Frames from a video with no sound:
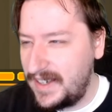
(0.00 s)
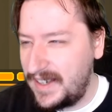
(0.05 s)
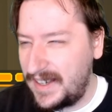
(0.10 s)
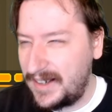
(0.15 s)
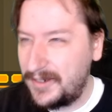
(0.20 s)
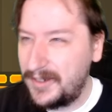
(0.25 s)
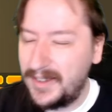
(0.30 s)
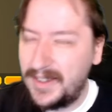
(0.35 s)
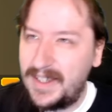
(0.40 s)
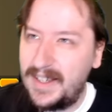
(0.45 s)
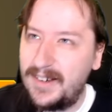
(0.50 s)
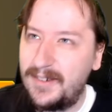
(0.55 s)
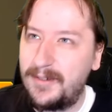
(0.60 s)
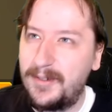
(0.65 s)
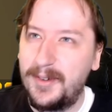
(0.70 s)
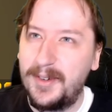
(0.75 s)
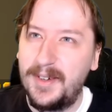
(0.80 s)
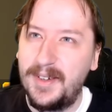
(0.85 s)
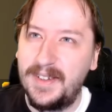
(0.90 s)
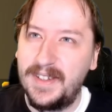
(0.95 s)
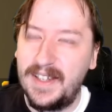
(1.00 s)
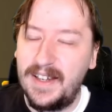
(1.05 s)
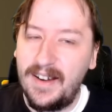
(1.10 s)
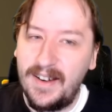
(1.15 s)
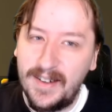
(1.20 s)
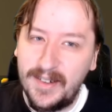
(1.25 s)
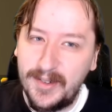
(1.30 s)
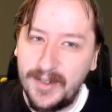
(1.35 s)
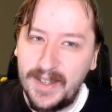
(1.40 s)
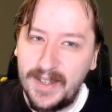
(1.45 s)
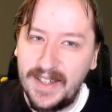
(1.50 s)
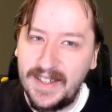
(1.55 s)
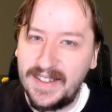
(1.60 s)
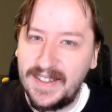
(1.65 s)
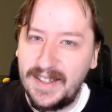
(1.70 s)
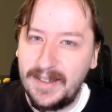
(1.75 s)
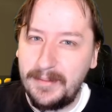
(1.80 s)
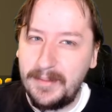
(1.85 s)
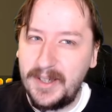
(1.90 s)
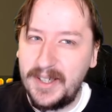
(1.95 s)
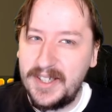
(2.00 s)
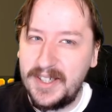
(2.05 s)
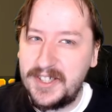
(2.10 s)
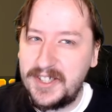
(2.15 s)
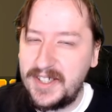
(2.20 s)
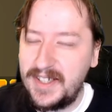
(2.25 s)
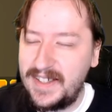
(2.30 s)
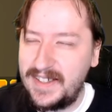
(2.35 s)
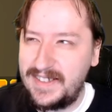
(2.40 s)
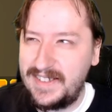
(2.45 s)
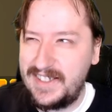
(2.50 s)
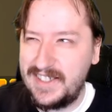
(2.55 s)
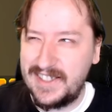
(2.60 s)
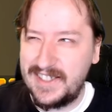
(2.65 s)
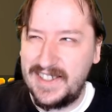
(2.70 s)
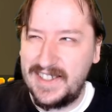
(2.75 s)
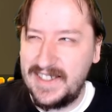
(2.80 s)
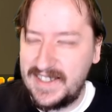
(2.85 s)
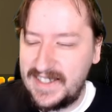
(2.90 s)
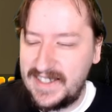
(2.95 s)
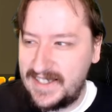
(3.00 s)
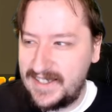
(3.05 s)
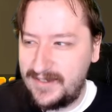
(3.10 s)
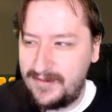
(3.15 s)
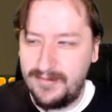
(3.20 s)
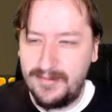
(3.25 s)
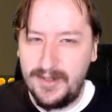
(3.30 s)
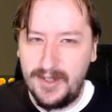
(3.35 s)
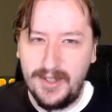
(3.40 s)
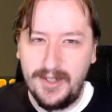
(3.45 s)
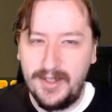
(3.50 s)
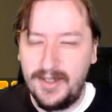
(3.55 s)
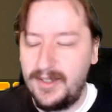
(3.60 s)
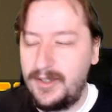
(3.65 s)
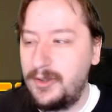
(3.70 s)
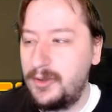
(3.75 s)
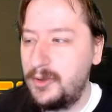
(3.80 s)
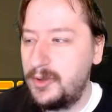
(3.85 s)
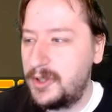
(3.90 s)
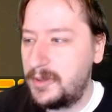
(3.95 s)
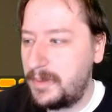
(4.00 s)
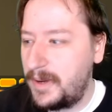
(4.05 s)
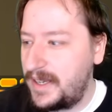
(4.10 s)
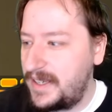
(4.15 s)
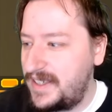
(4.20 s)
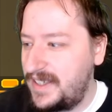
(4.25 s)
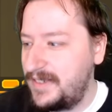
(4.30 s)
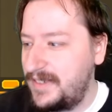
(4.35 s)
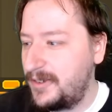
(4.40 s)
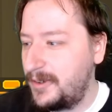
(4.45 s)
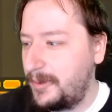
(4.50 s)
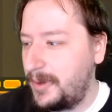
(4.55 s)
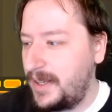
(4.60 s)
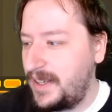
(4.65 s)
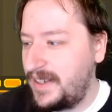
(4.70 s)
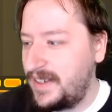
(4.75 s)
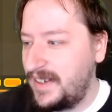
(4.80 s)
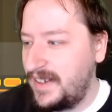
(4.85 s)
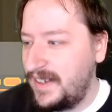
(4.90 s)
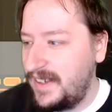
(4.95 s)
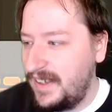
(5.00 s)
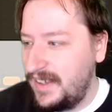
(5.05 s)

I don't really care for it on the autocannon that much. It just gets too spiky for me.